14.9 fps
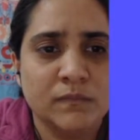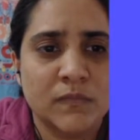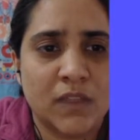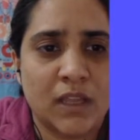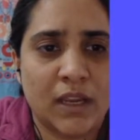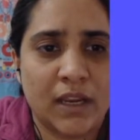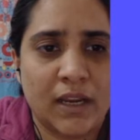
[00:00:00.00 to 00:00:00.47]

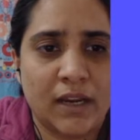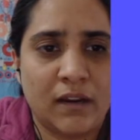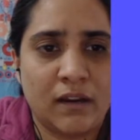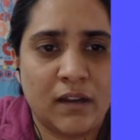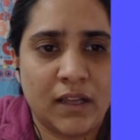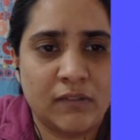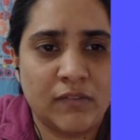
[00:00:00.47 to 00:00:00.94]

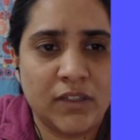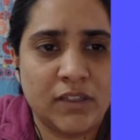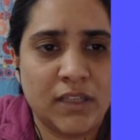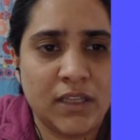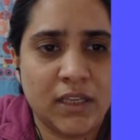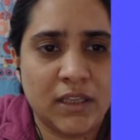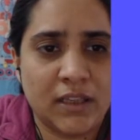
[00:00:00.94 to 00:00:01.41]
And
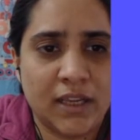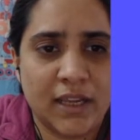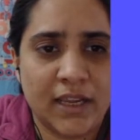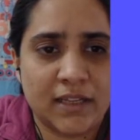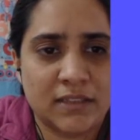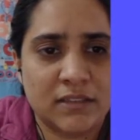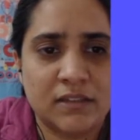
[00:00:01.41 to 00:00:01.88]
everything in the
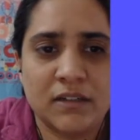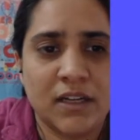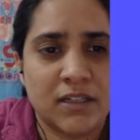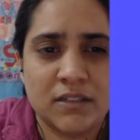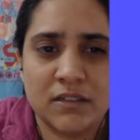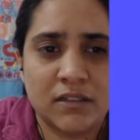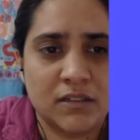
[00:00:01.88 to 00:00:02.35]
x
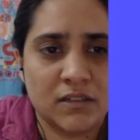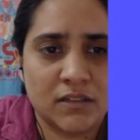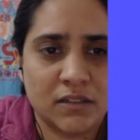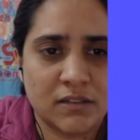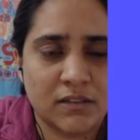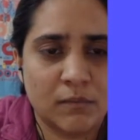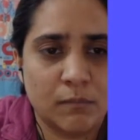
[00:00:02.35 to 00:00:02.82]
direction is
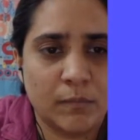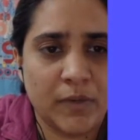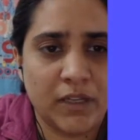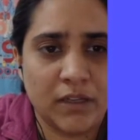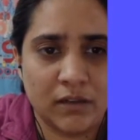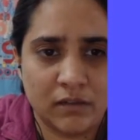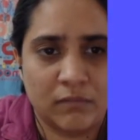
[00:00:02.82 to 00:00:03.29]
just
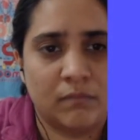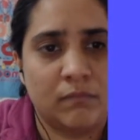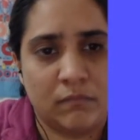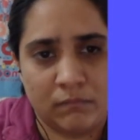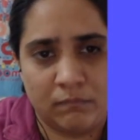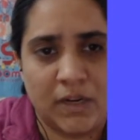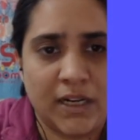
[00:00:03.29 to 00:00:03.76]
simply a
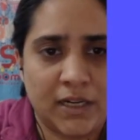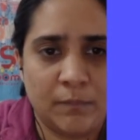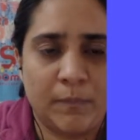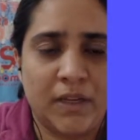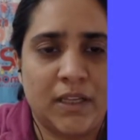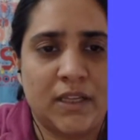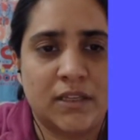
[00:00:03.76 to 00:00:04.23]

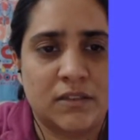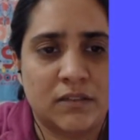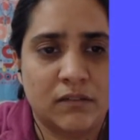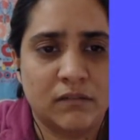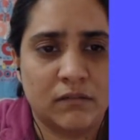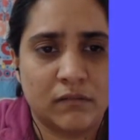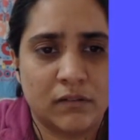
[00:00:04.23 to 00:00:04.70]

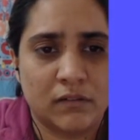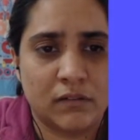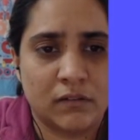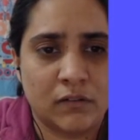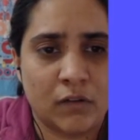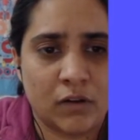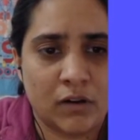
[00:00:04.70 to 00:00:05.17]
multiplication,
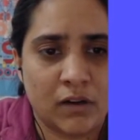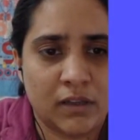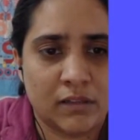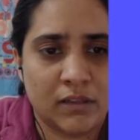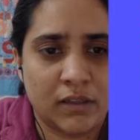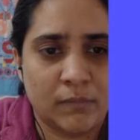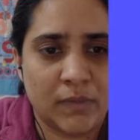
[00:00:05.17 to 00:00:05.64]

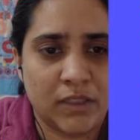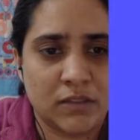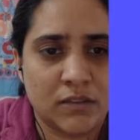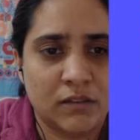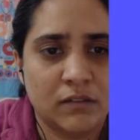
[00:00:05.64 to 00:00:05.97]
nothing major.